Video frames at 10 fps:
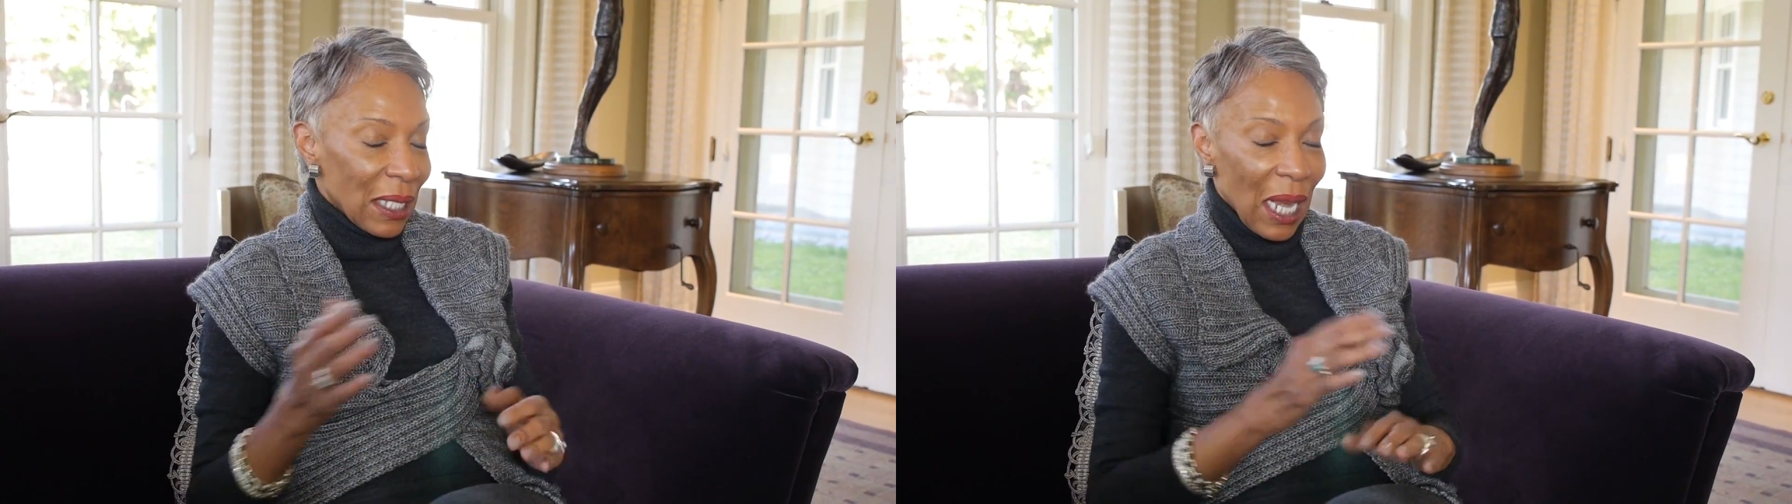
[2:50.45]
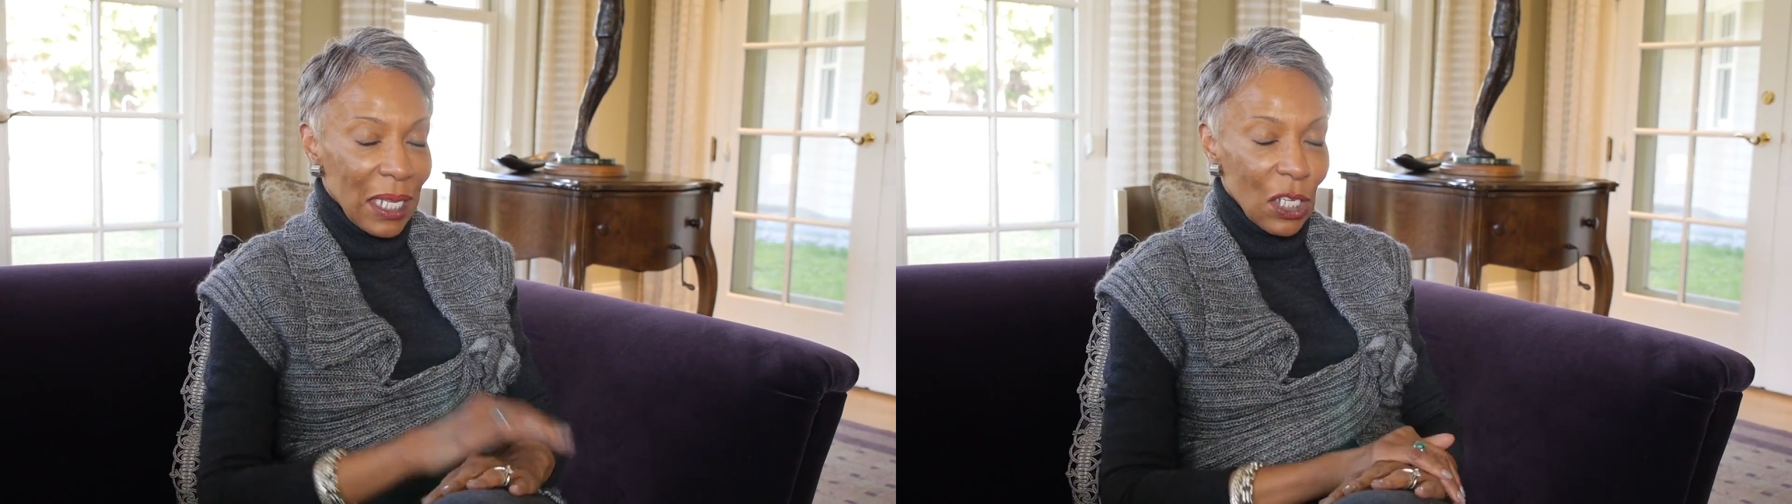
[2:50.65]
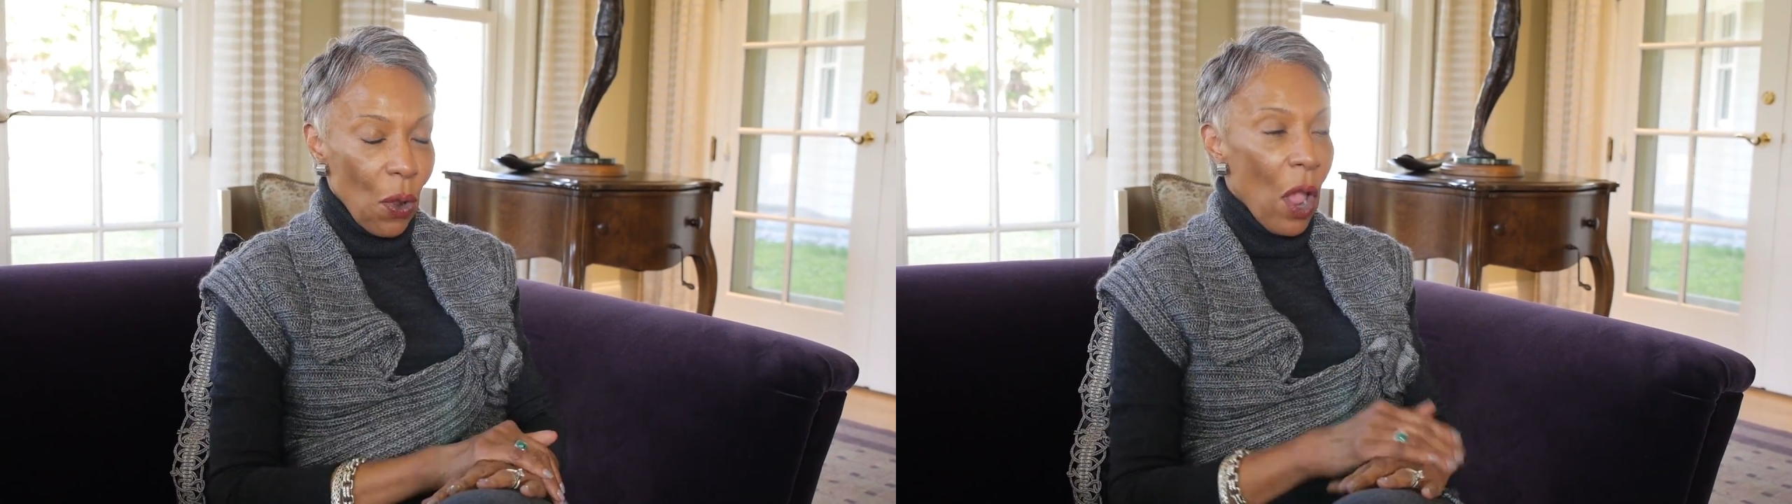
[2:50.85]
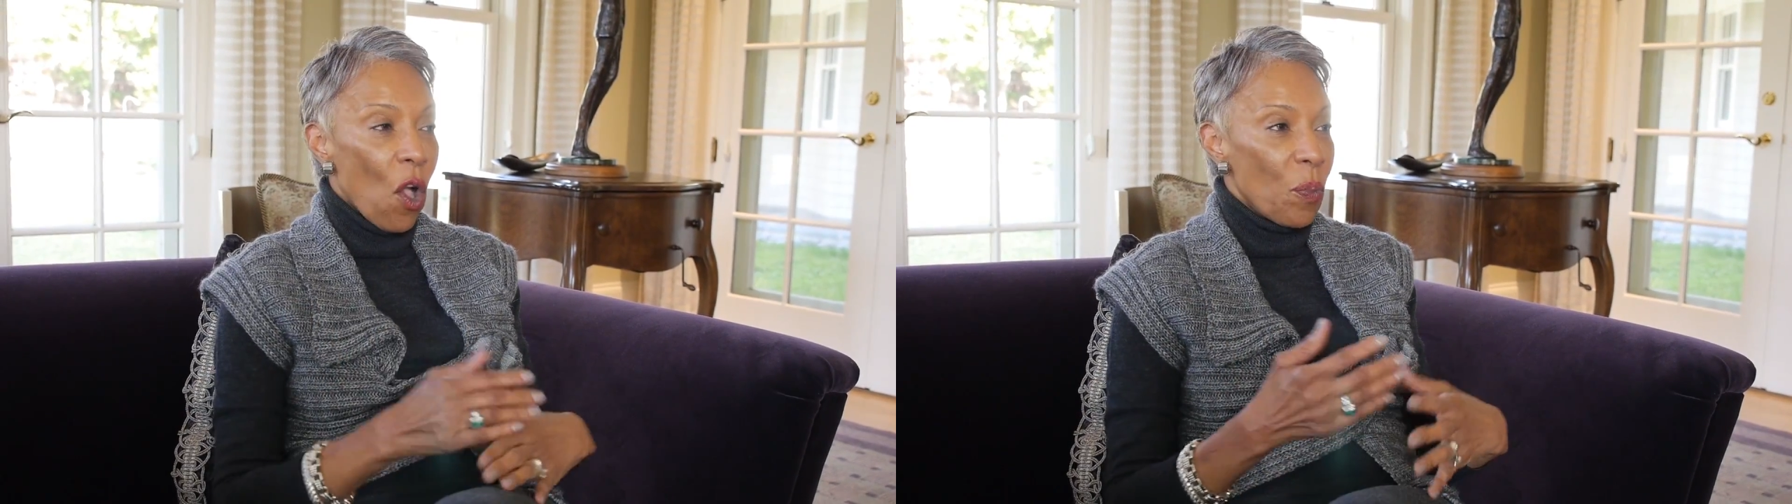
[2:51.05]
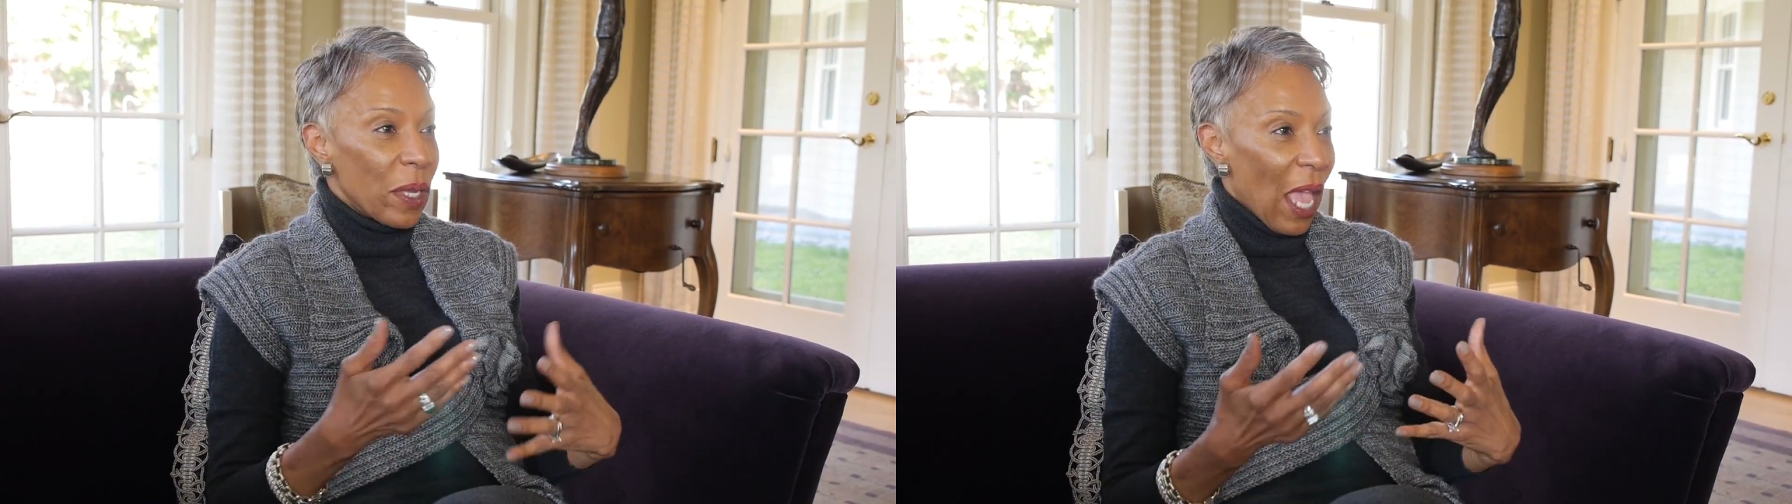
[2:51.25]
And I
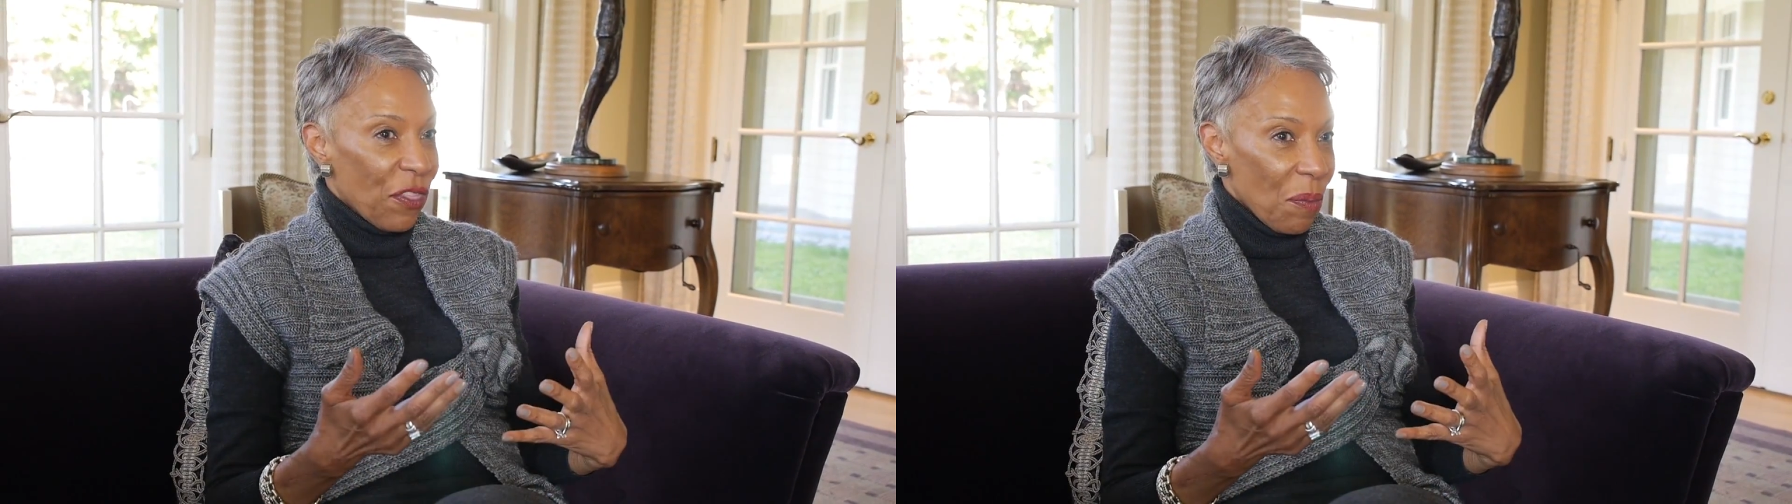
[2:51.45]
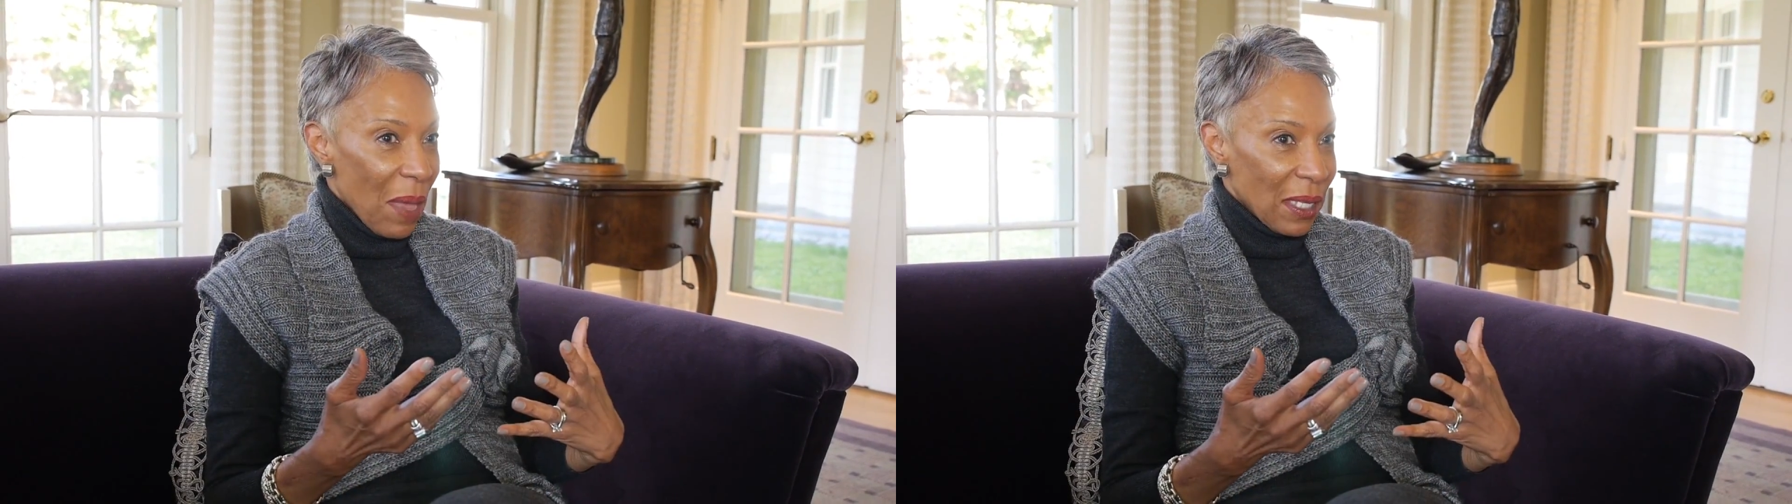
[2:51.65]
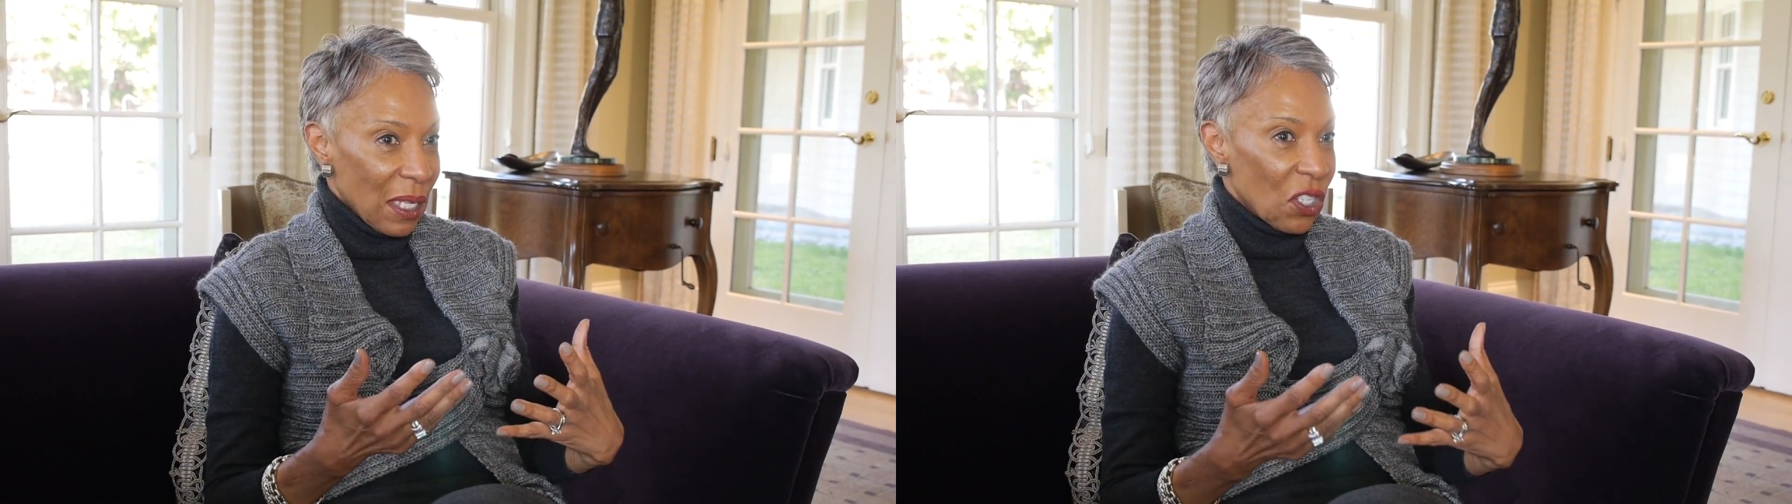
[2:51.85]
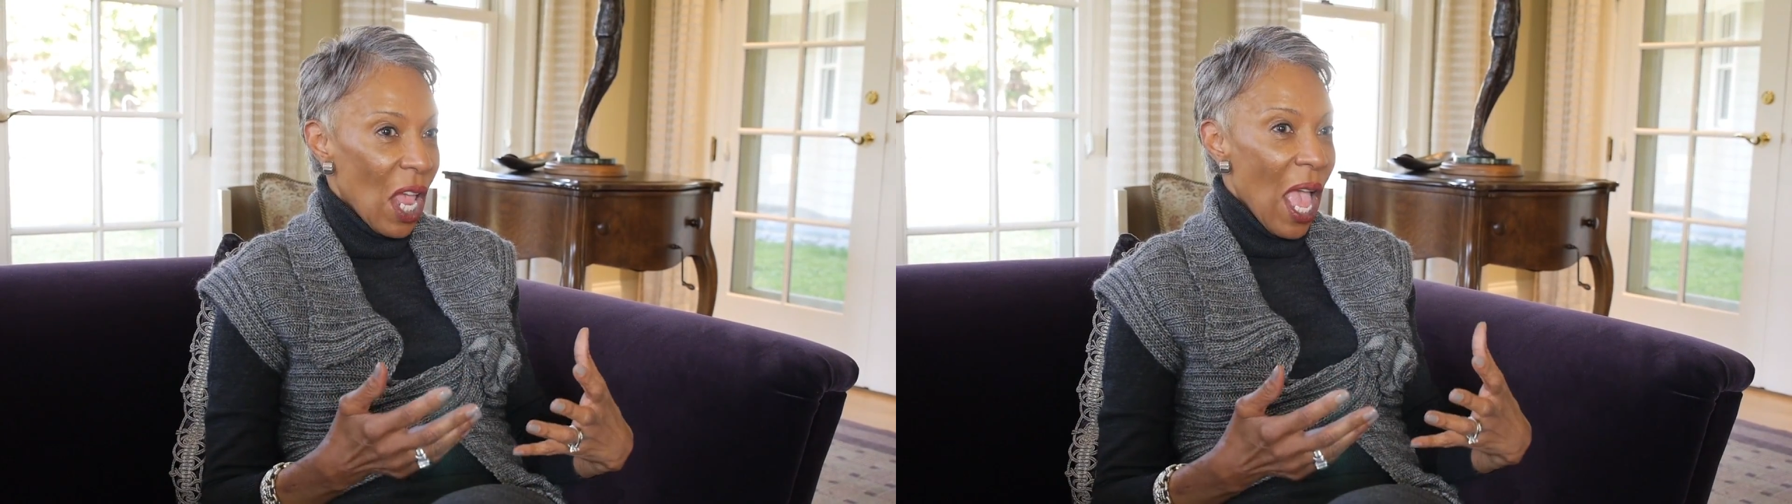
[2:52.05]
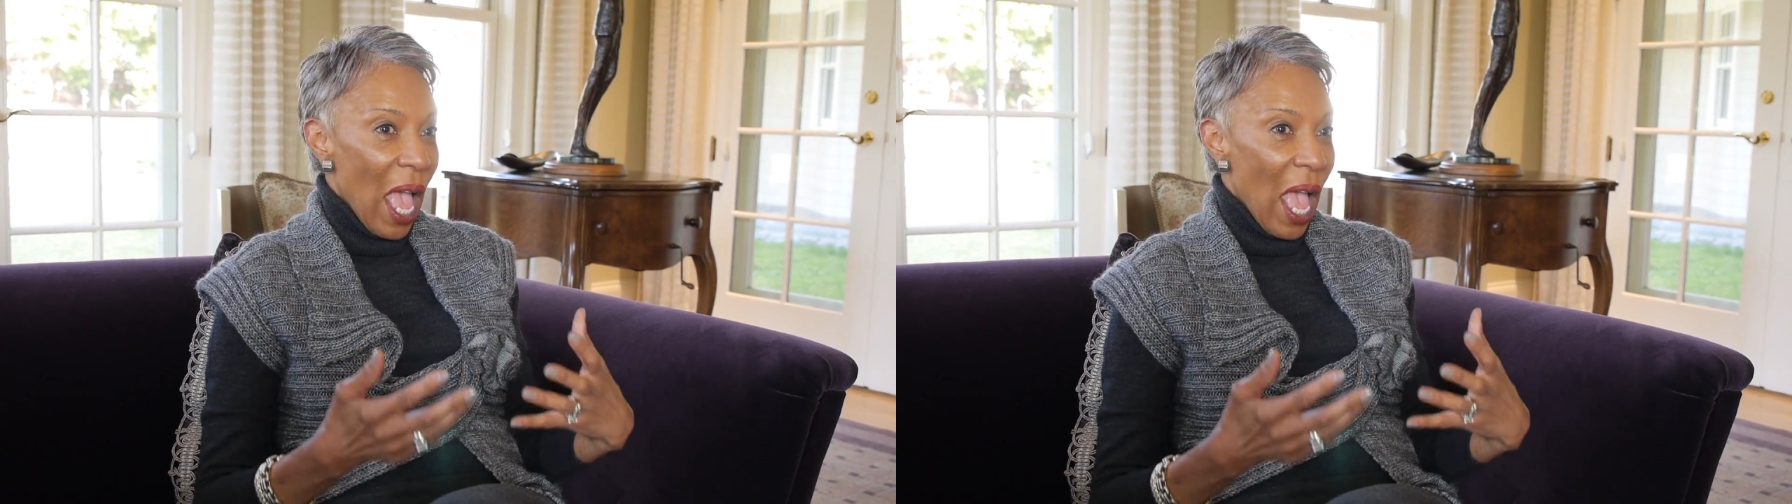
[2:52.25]
hope he got the message.